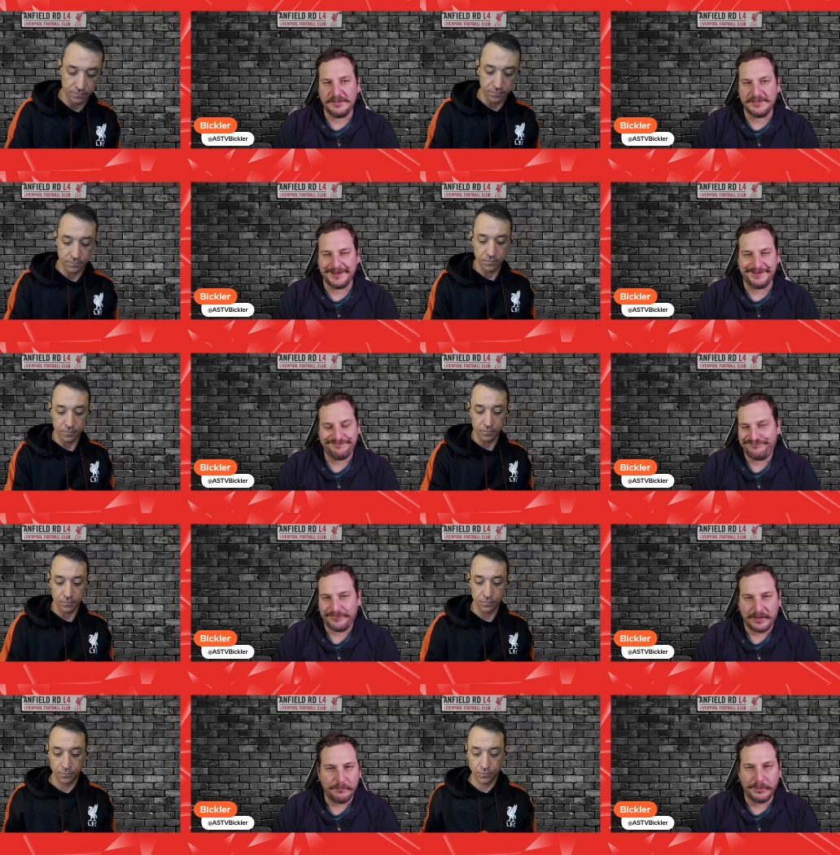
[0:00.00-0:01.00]
Speaker 1: is like
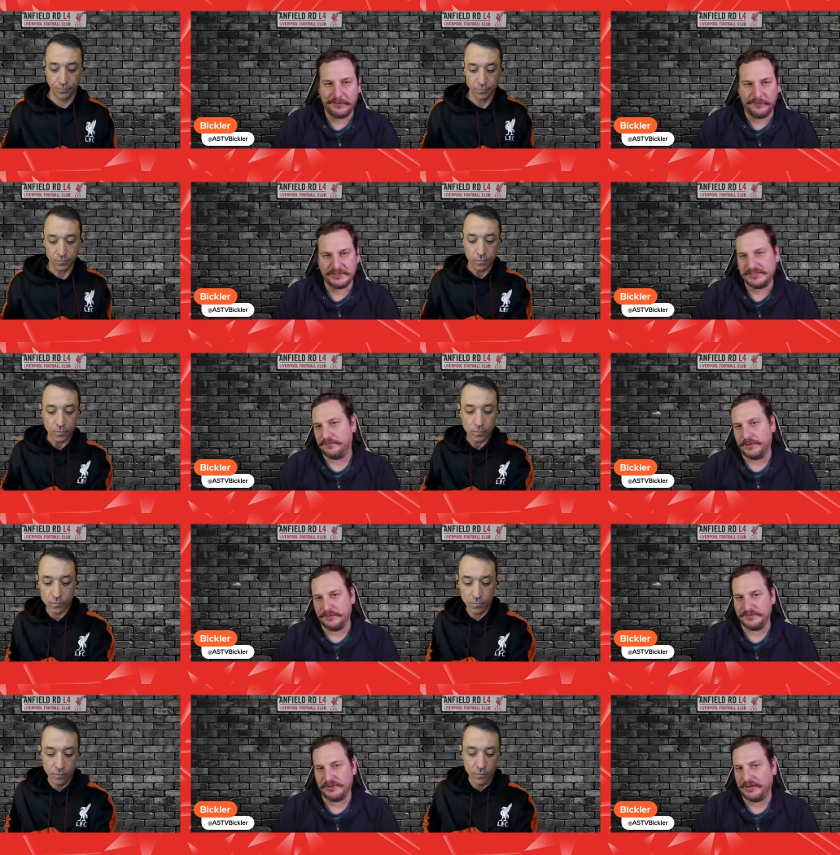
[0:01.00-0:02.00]
Pickford's involved,
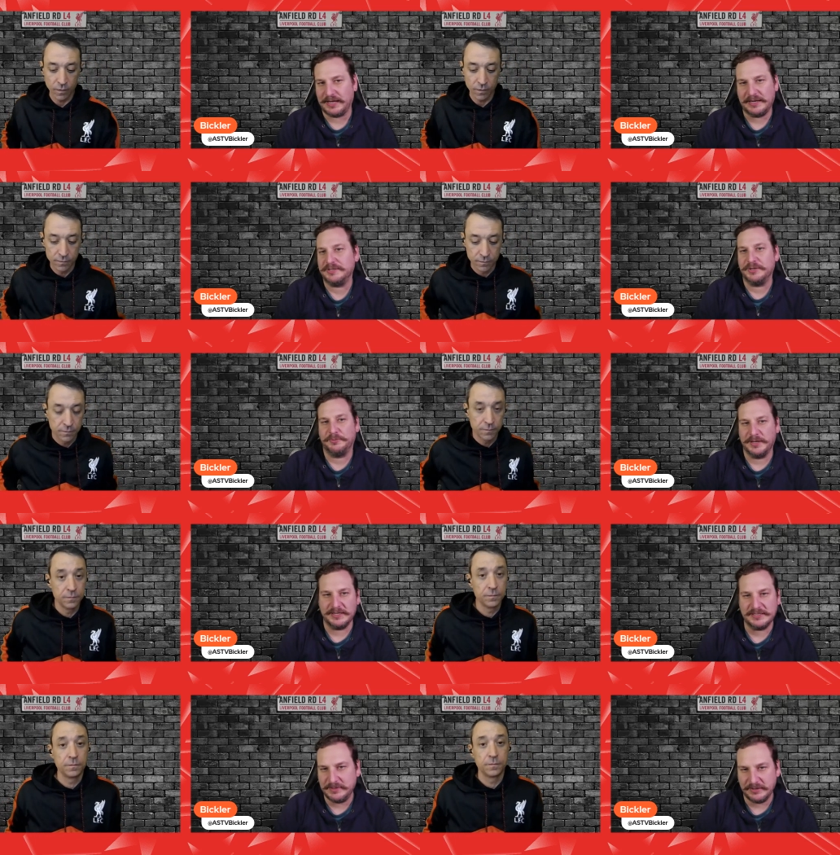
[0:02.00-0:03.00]
so I kind of don't want it
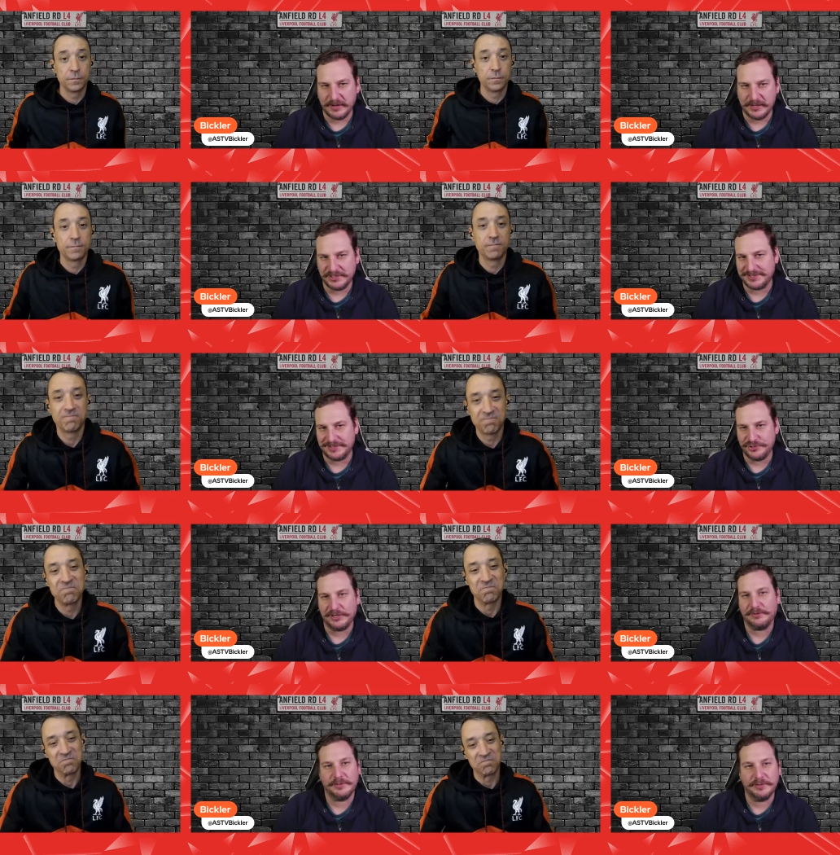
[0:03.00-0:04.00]
to be a red just in
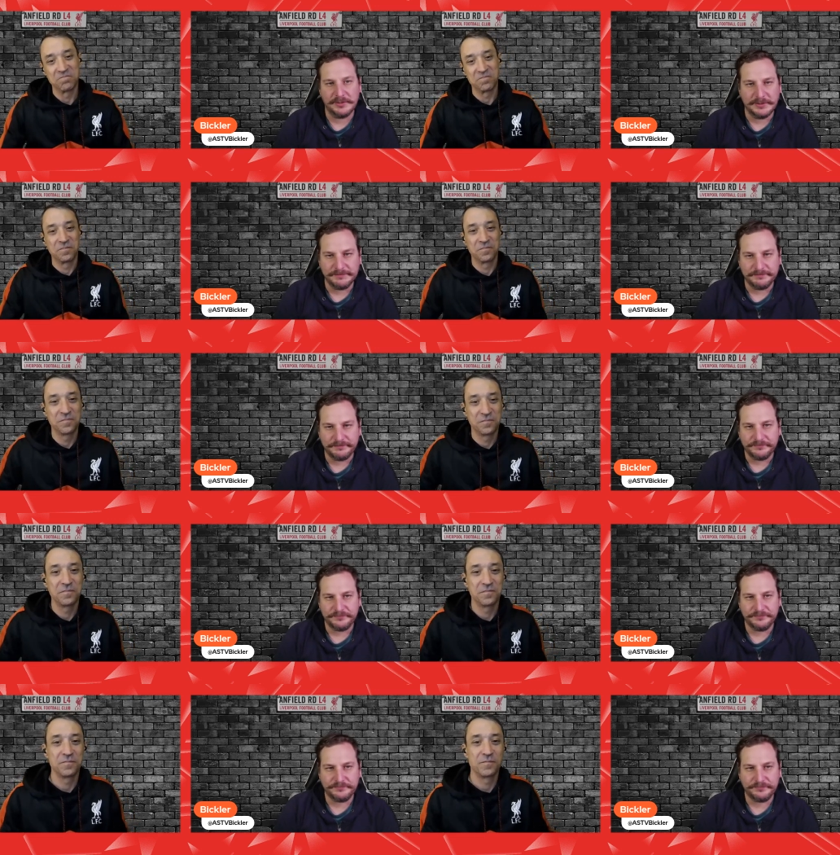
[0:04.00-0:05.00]
general.
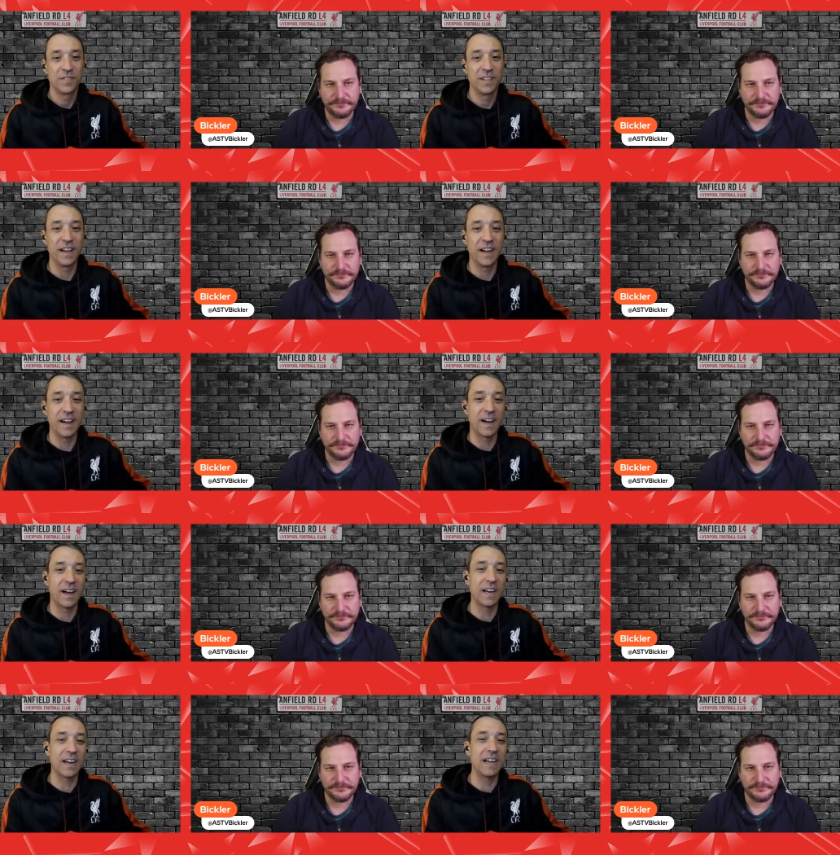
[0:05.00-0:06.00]

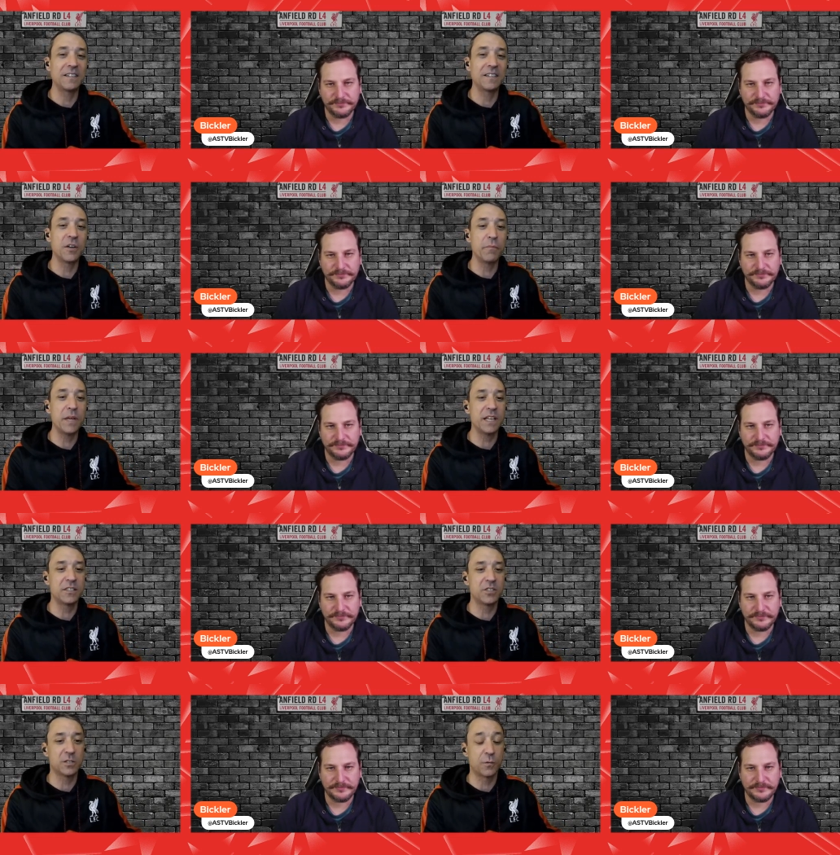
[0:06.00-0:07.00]
Yeah,
Speaker 2: I it, to me
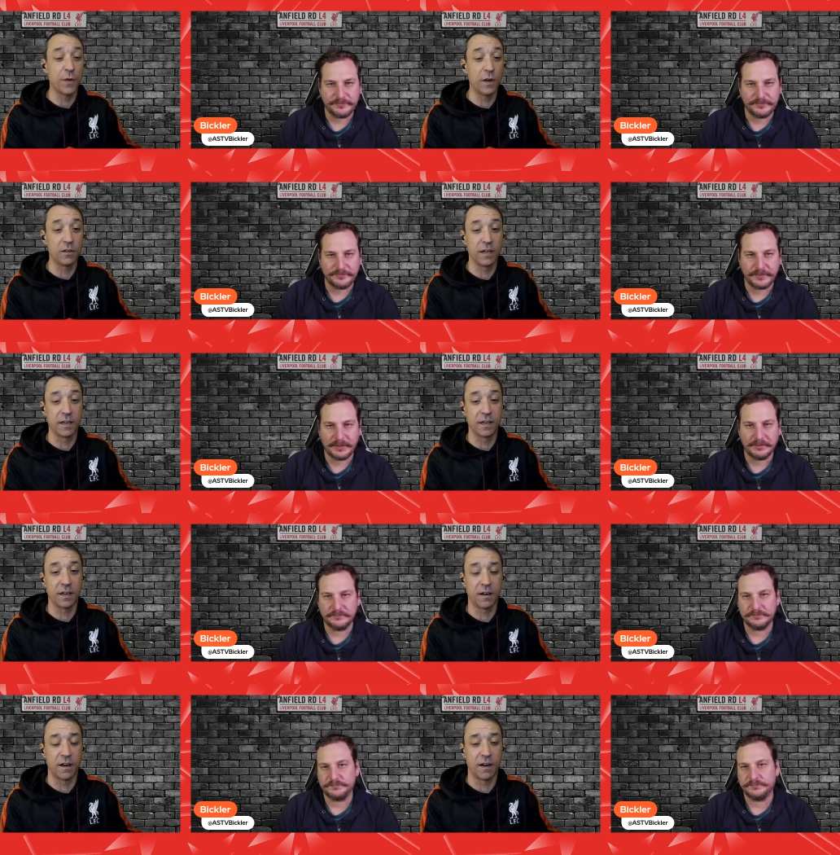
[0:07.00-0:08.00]
it just felt like
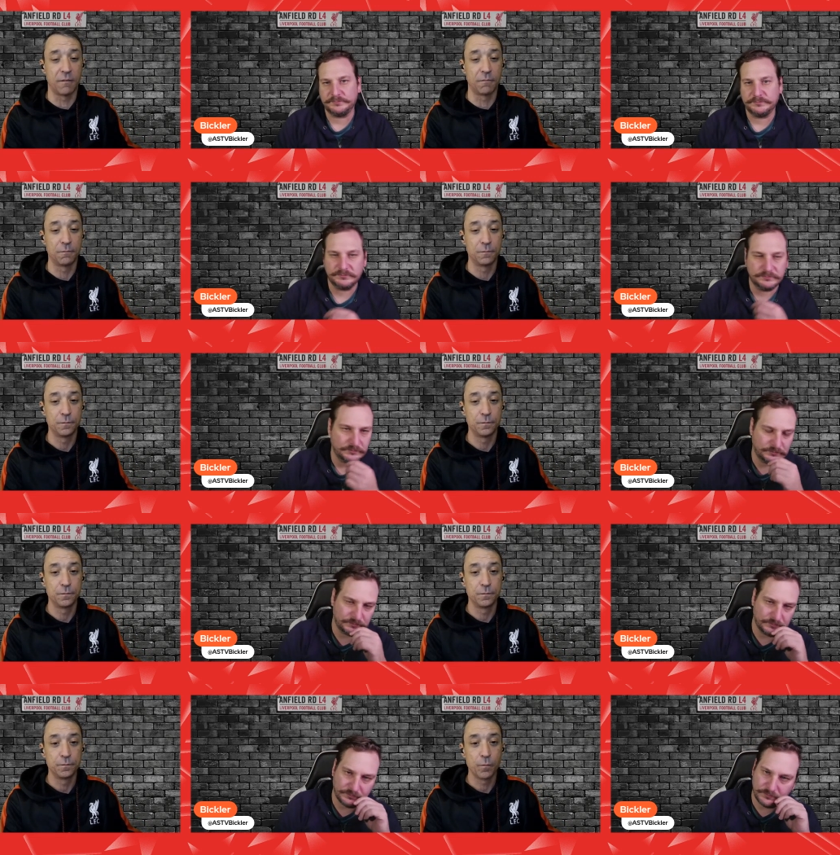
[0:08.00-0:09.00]
um,
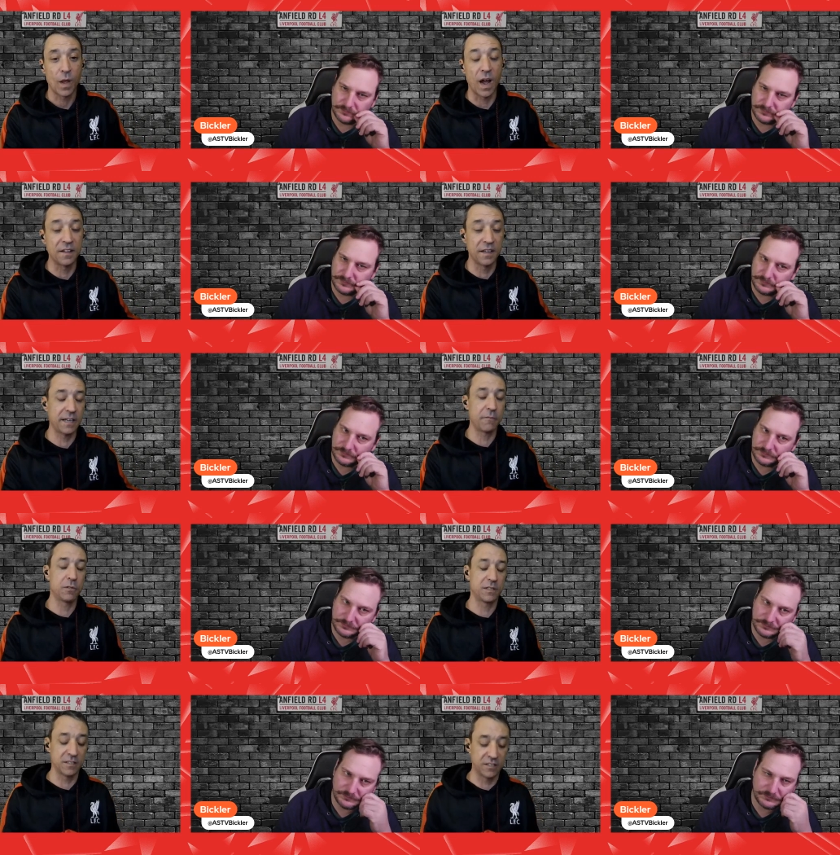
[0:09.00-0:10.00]
I think it
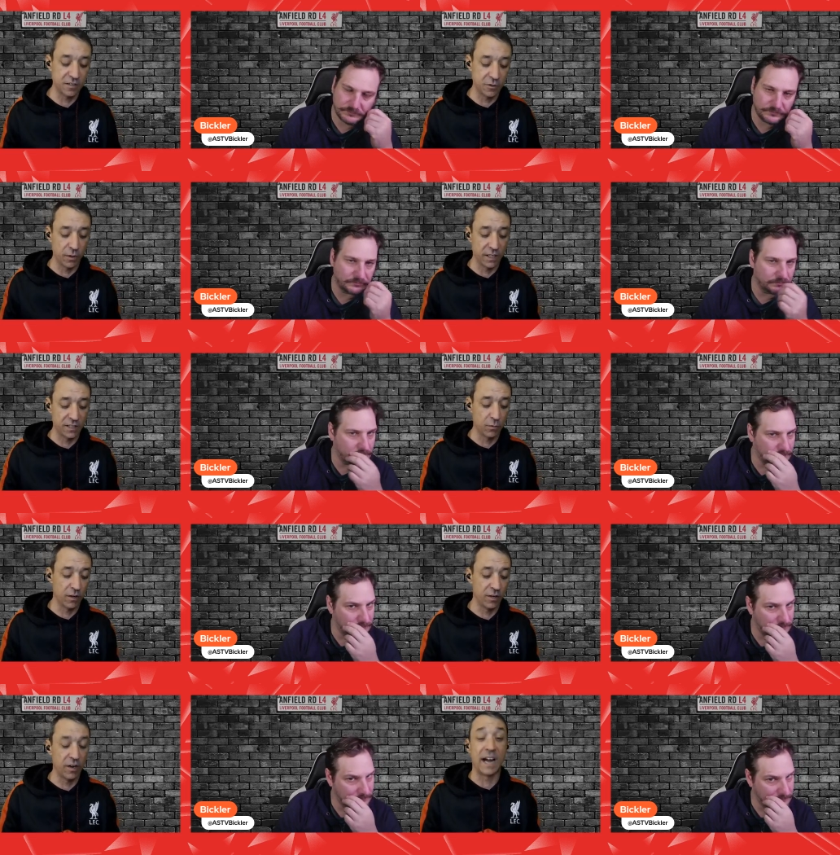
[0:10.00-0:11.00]
was a situation
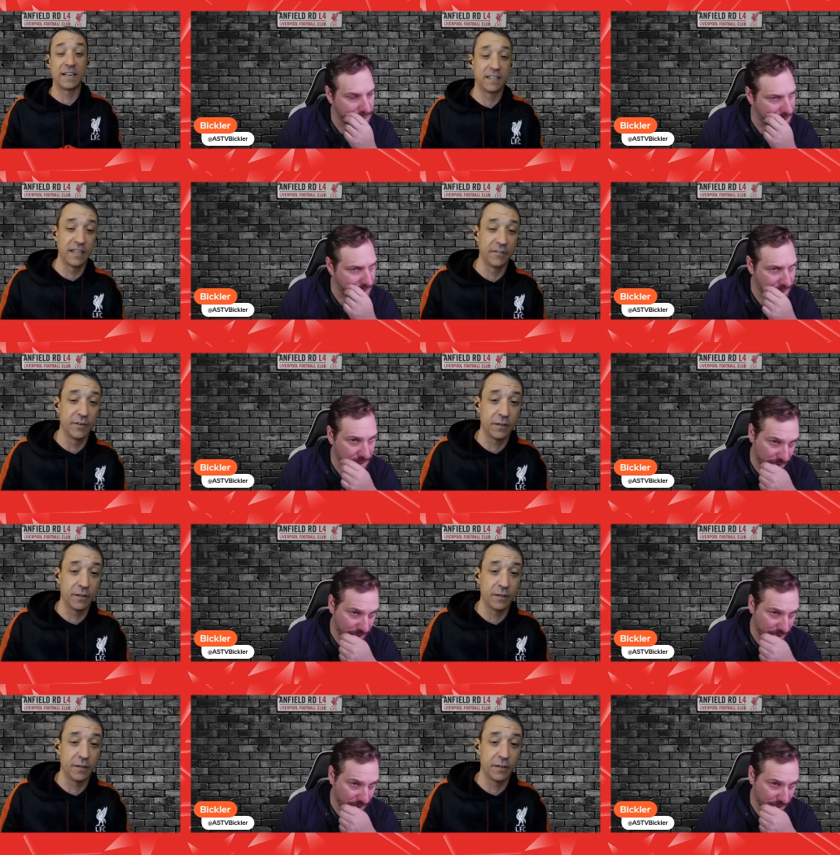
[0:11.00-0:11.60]
where you had to give